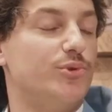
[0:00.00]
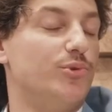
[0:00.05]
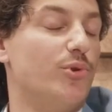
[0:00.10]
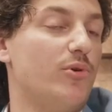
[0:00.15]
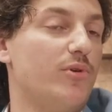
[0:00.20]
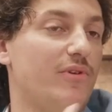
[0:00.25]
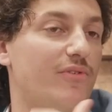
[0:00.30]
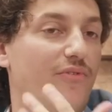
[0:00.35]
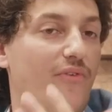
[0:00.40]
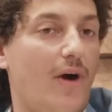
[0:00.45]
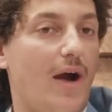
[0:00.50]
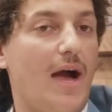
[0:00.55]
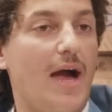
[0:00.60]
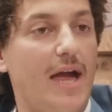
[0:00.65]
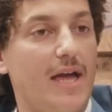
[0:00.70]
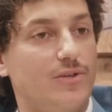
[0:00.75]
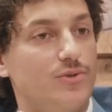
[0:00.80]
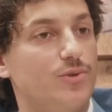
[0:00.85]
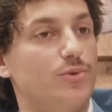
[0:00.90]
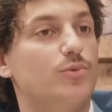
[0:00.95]

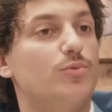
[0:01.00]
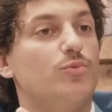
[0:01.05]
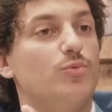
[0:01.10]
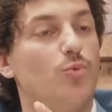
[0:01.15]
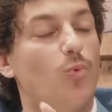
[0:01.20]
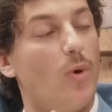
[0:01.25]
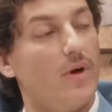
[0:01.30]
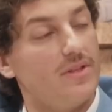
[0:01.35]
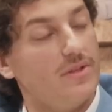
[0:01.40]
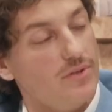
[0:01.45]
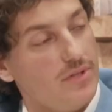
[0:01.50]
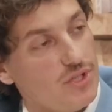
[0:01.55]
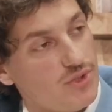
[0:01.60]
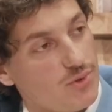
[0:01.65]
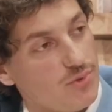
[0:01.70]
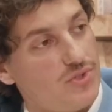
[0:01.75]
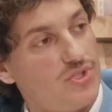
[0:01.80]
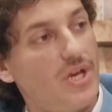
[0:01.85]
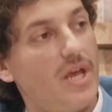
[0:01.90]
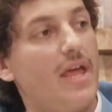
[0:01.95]
notify to what needs
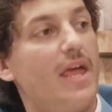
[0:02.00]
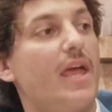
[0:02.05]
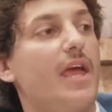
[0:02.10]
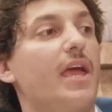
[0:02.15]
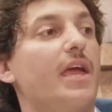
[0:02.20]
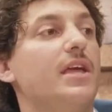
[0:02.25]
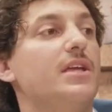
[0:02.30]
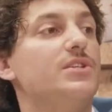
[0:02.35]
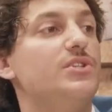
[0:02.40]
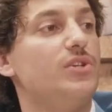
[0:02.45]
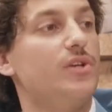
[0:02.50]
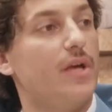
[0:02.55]
to change